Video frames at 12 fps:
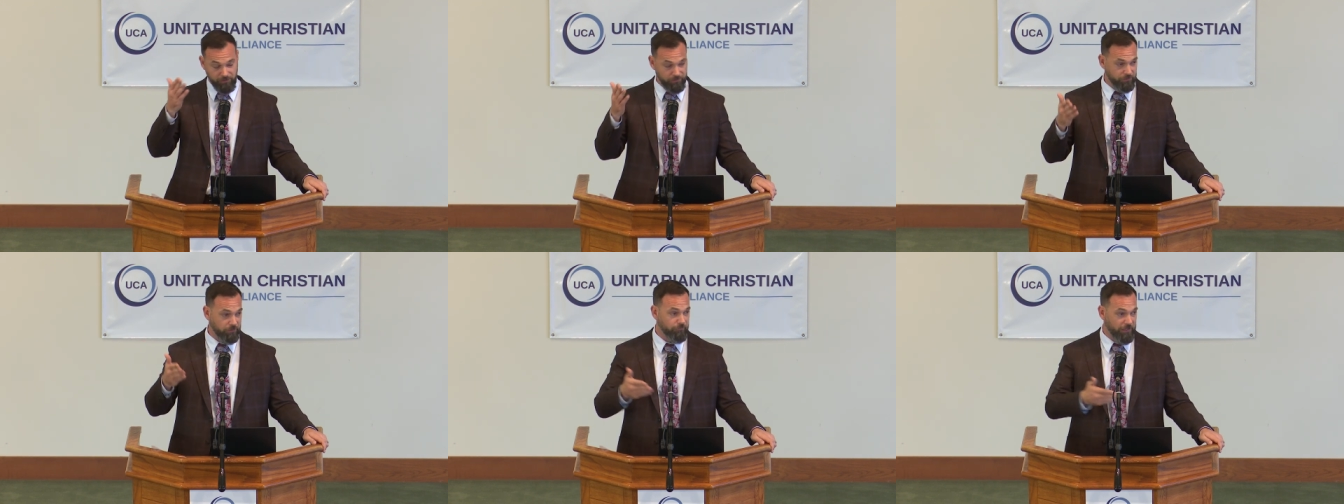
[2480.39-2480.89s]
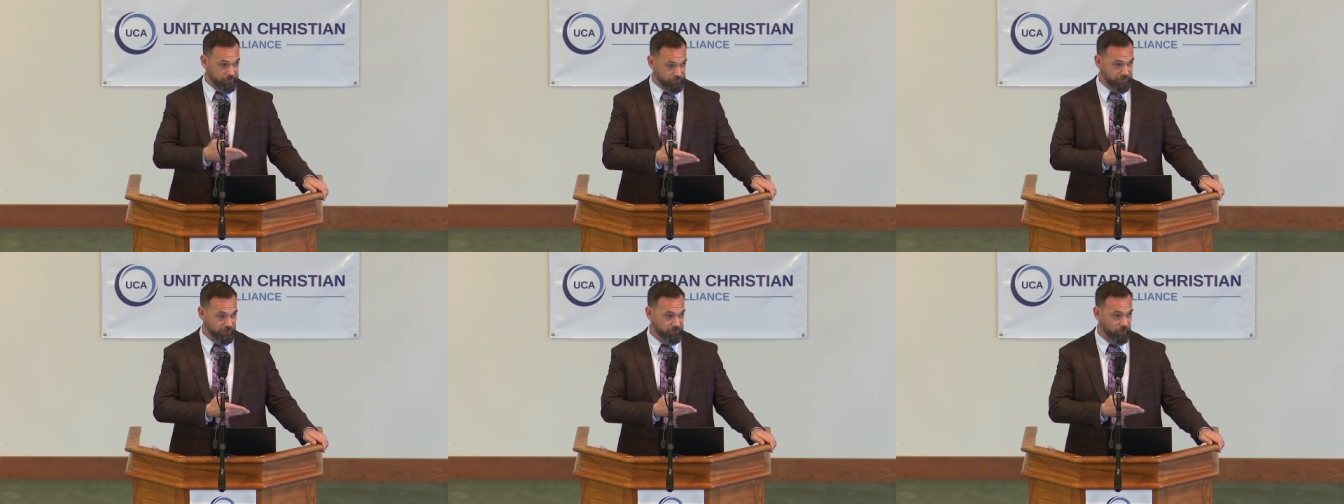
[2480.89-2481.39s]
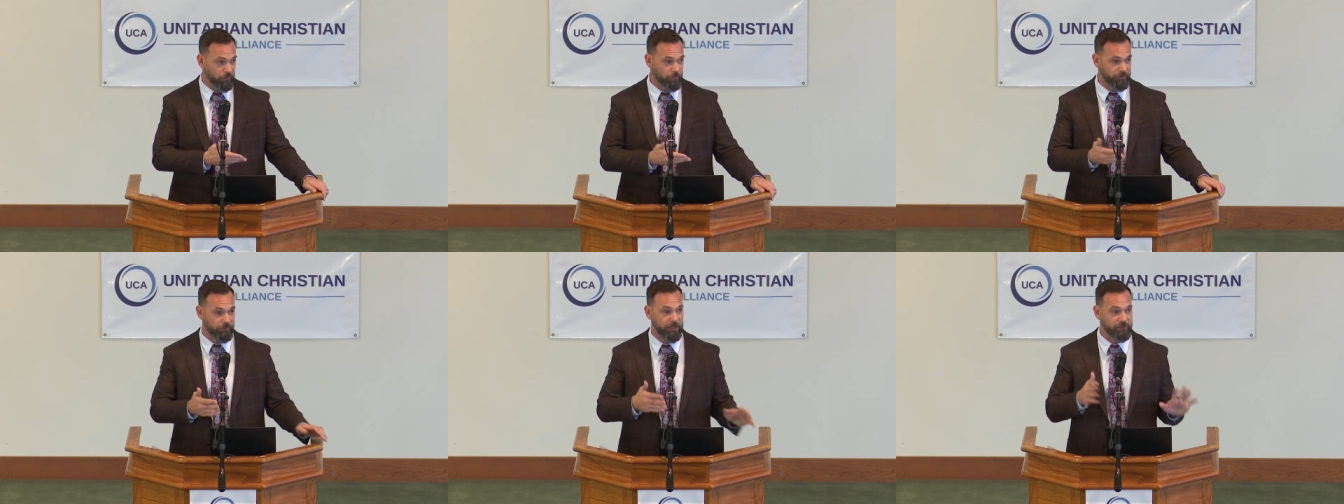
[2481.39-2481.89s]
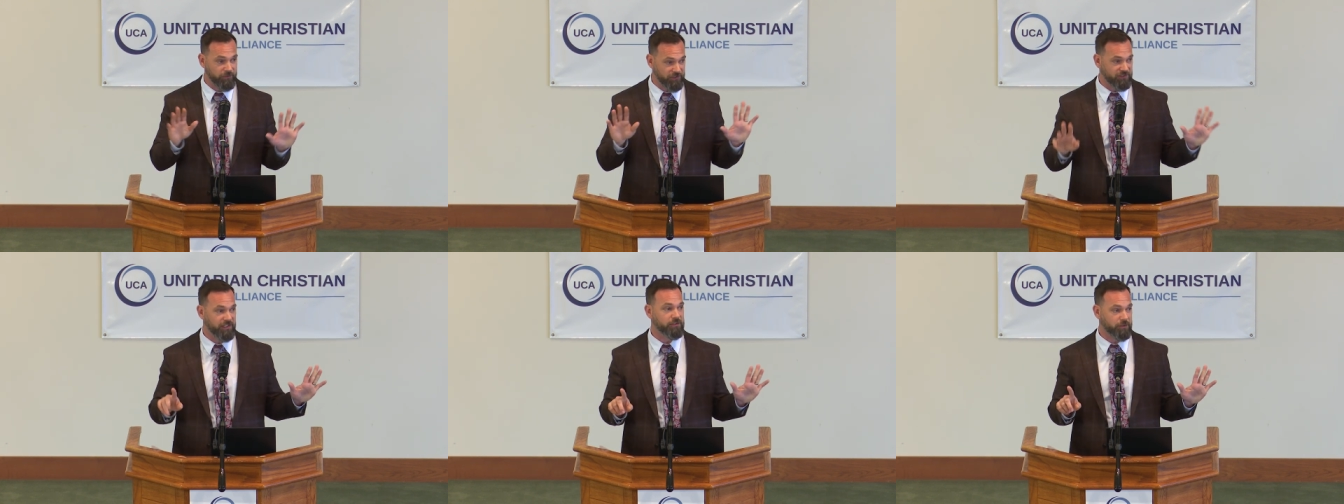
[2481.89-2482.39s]
these confessions I started with, there are actually
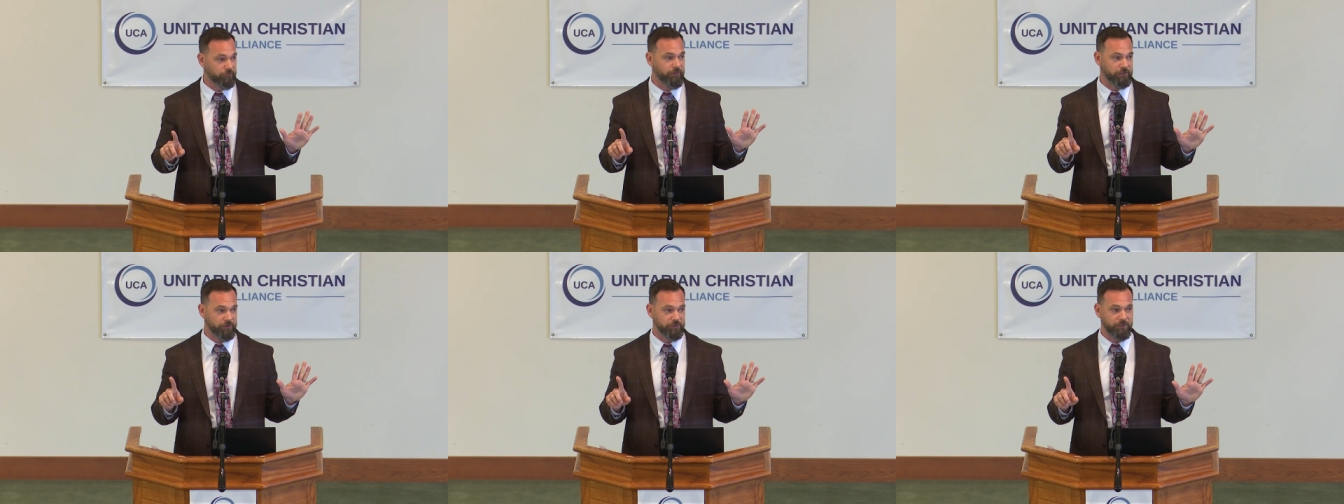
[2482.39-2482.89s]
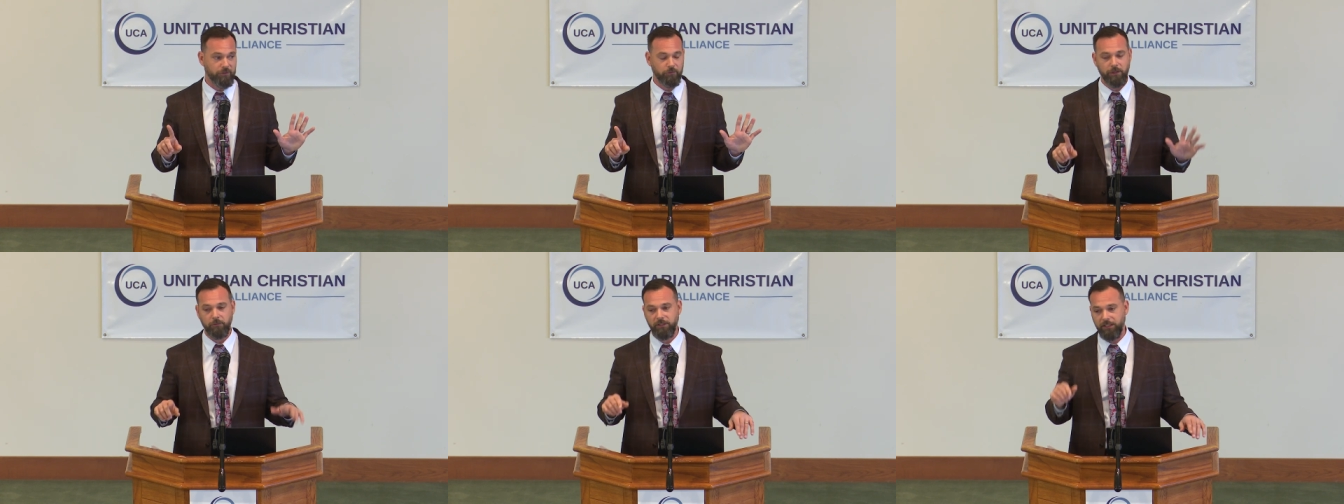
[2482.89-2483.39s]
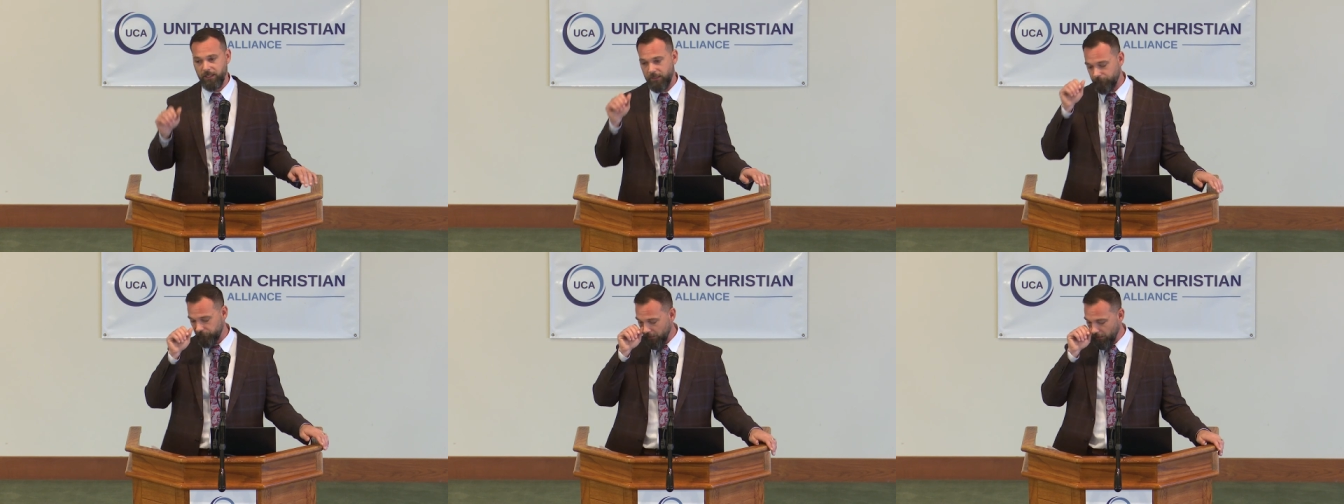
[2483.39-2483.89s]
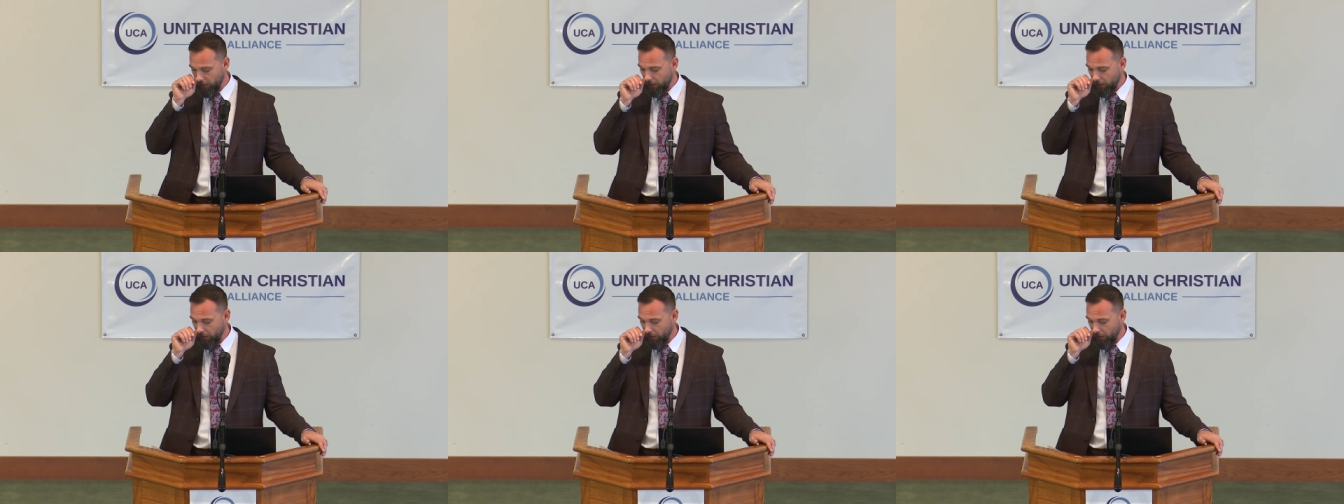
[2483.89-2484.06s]
six confessions they were able to get.